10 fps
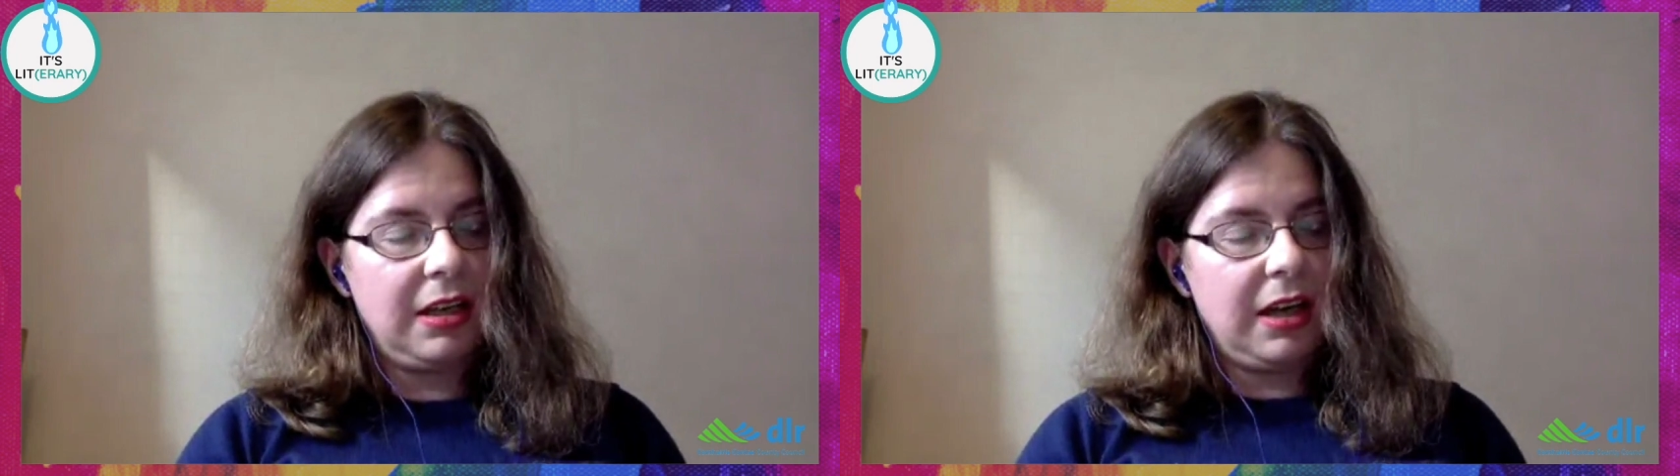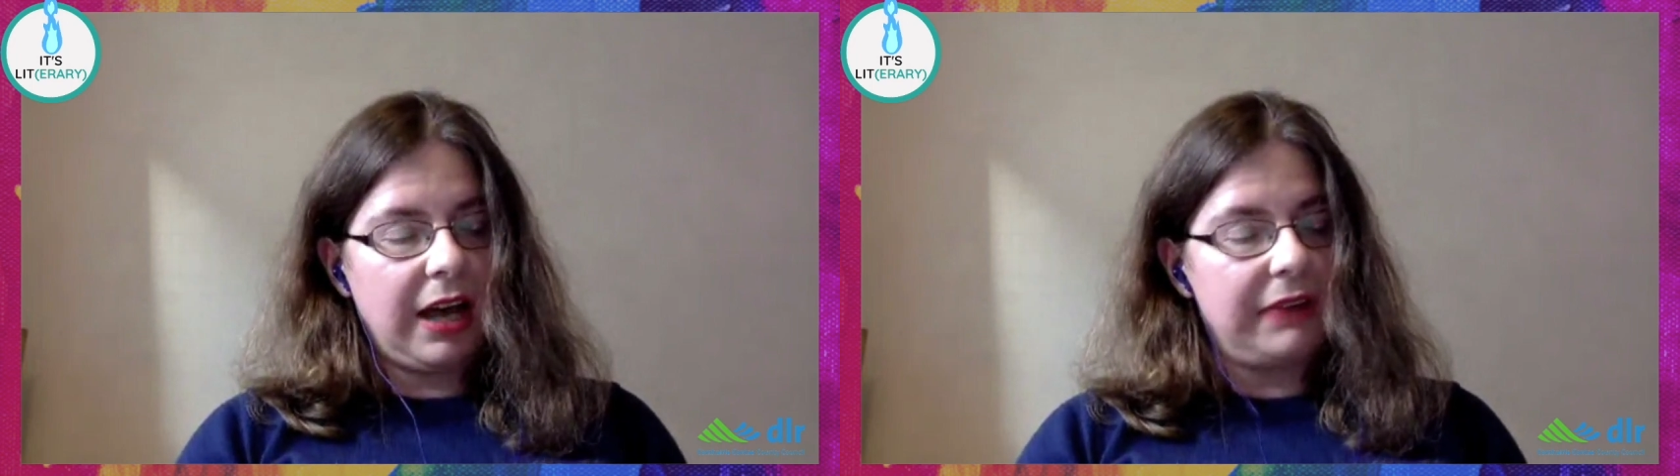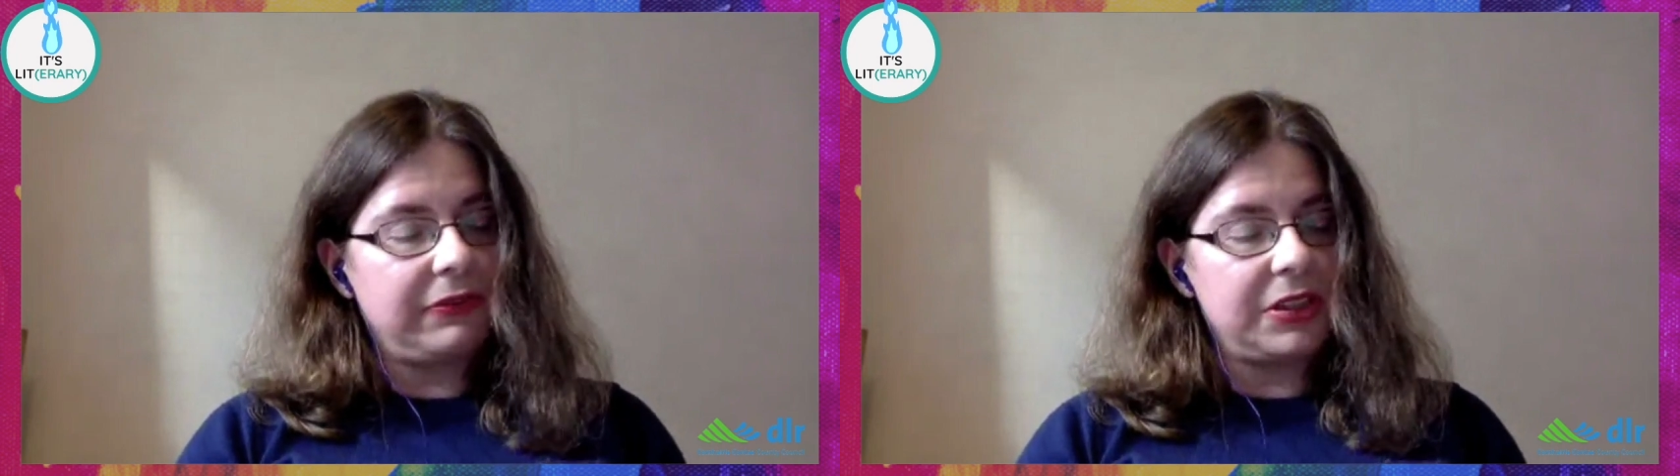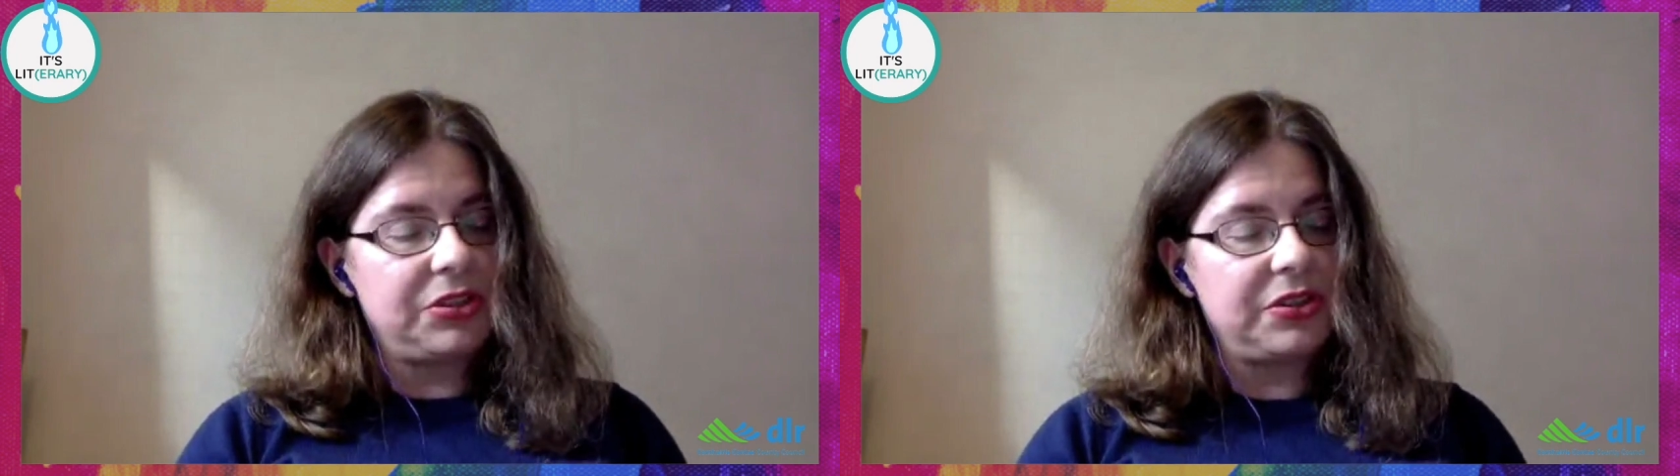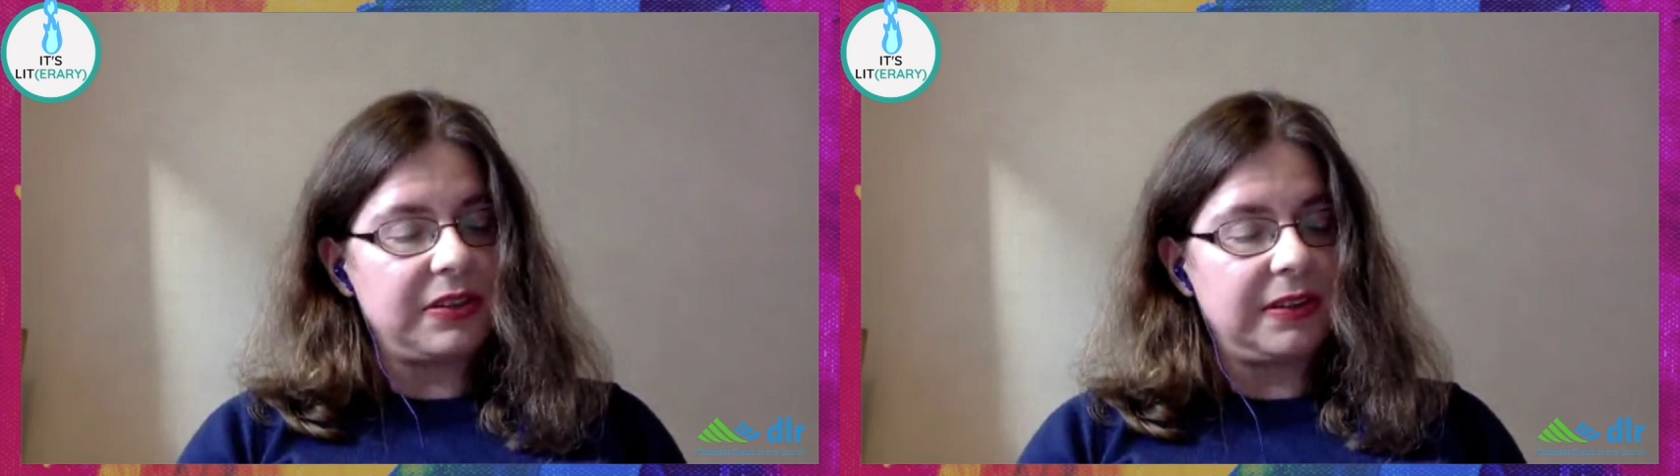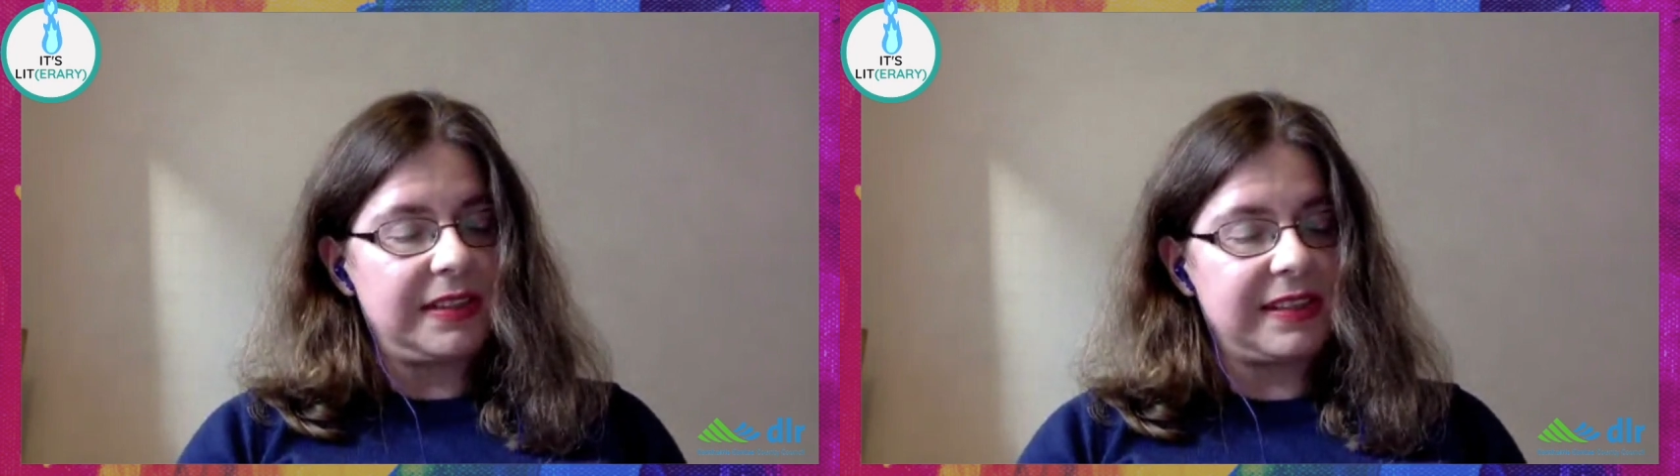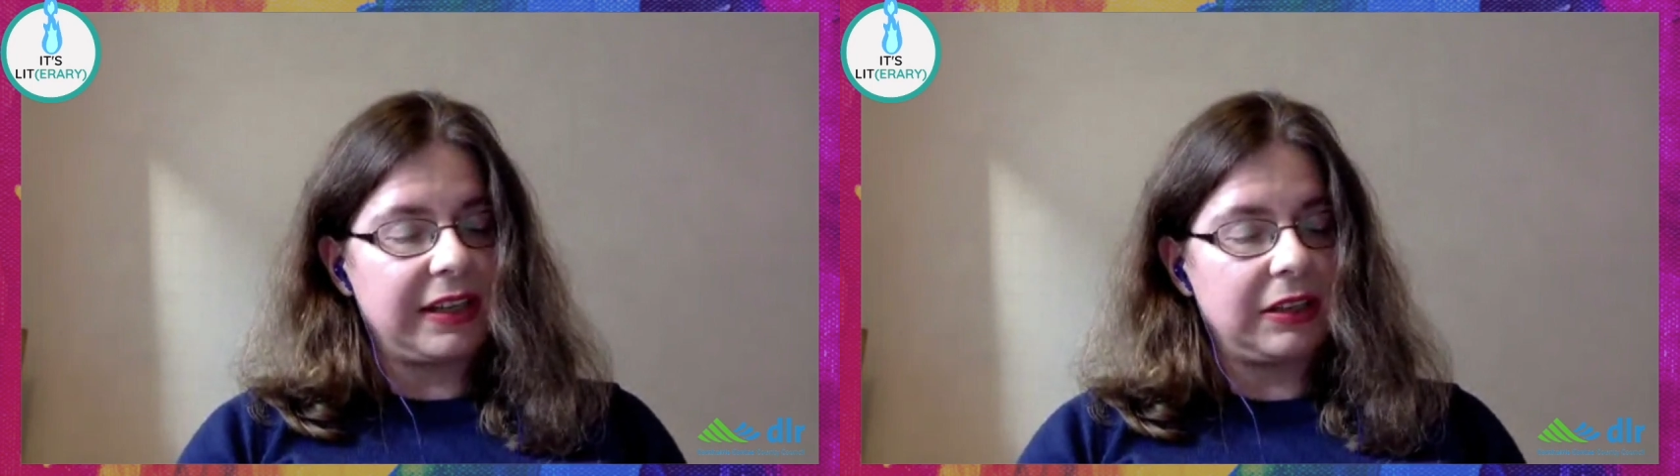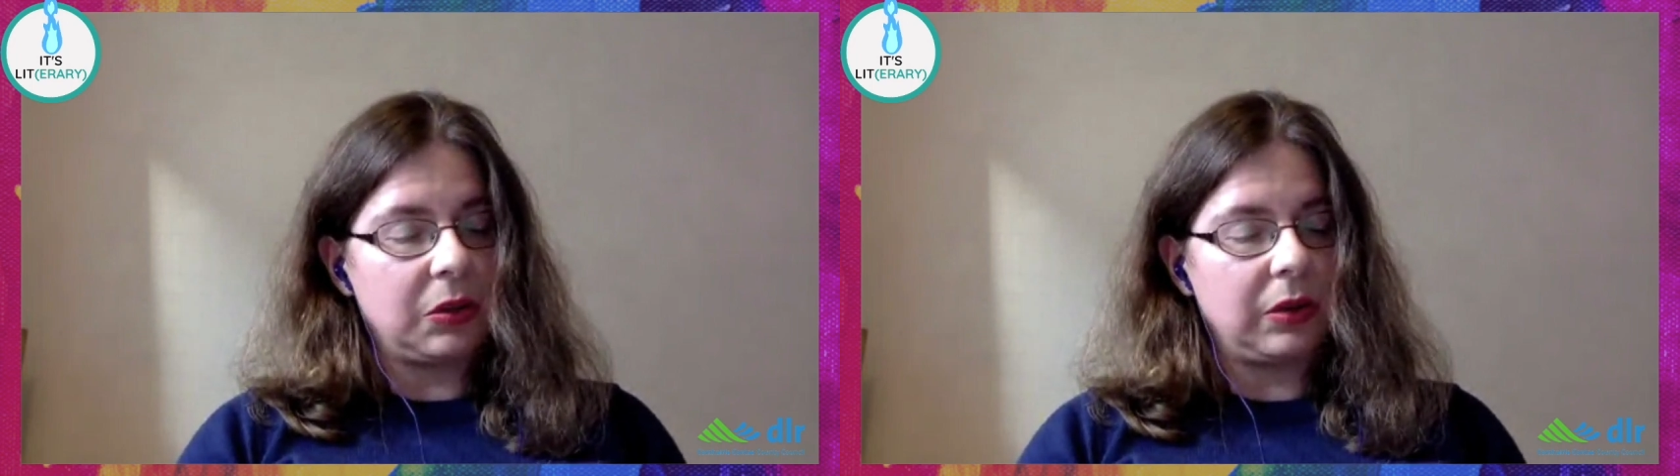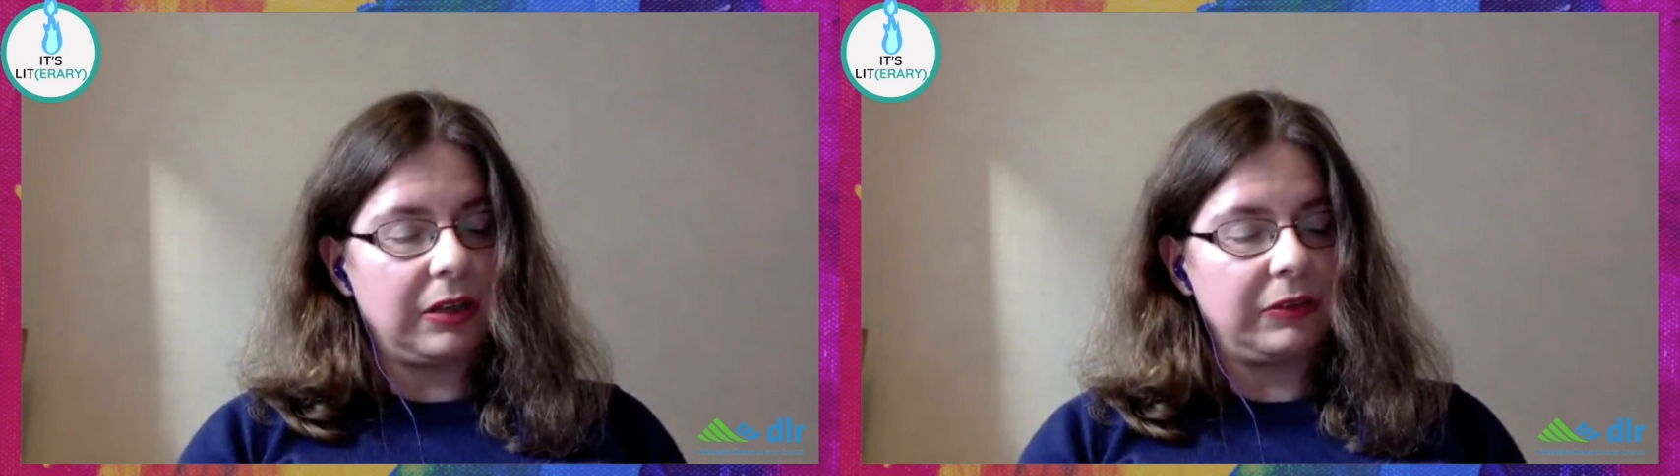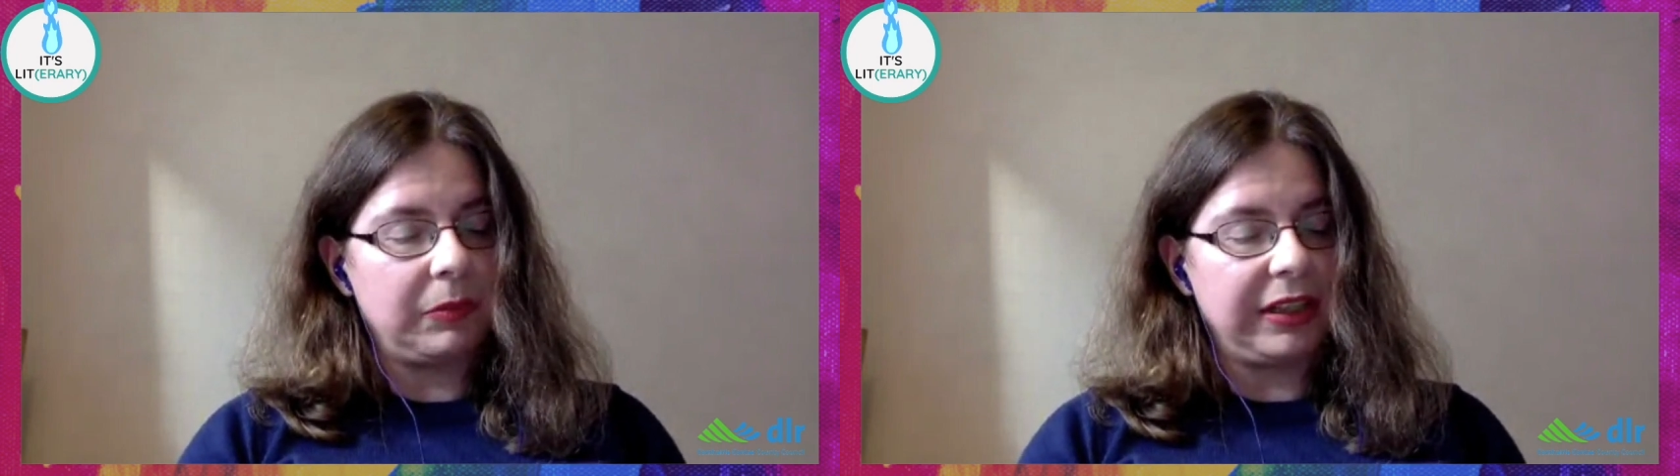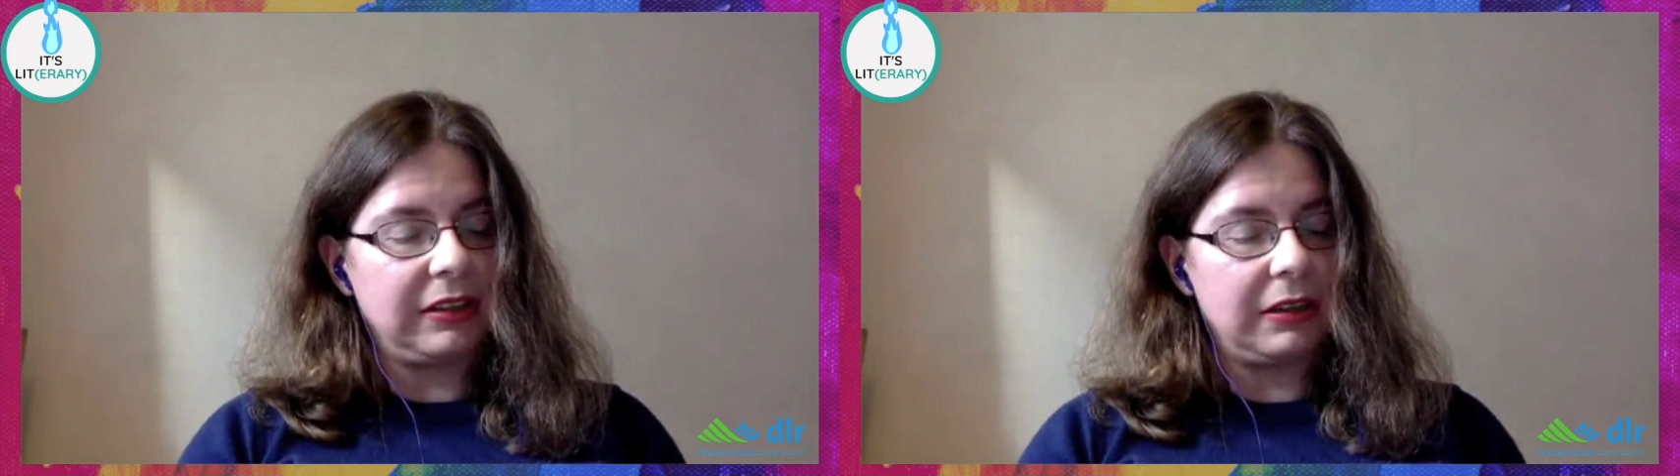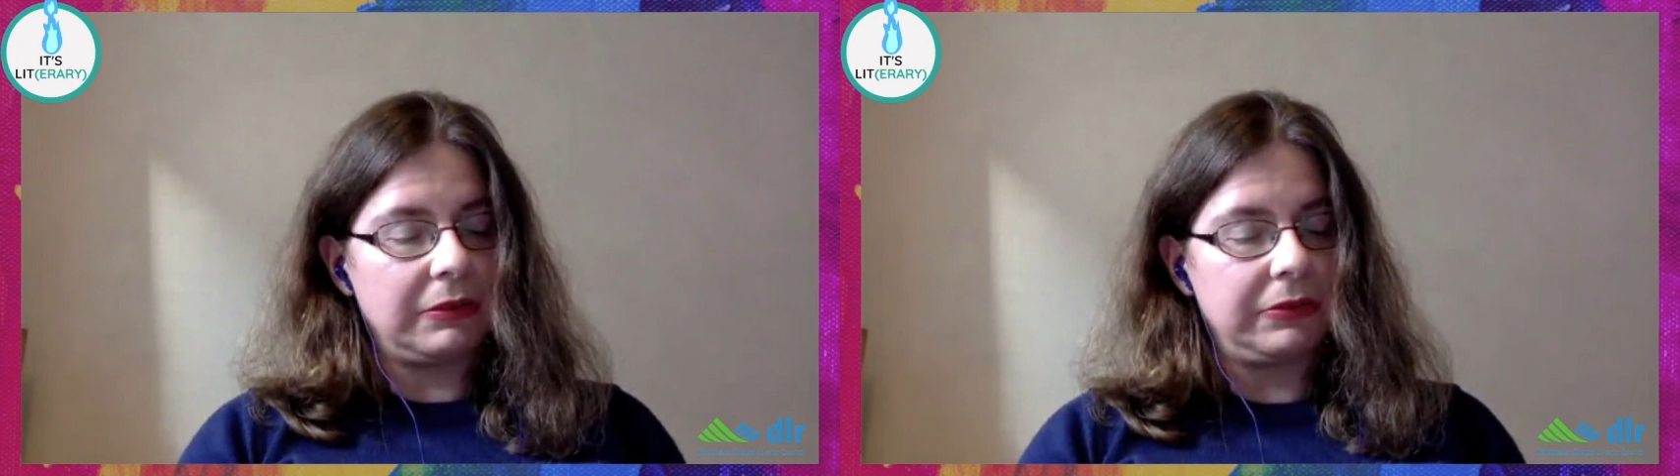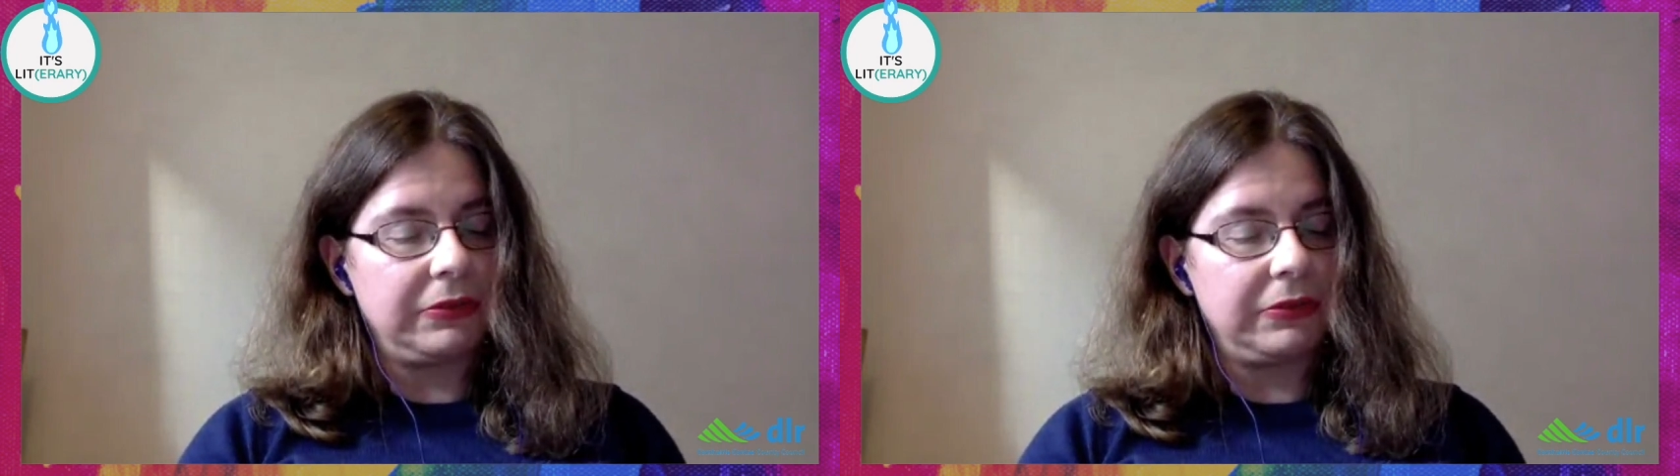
I fished the second note out of my glove.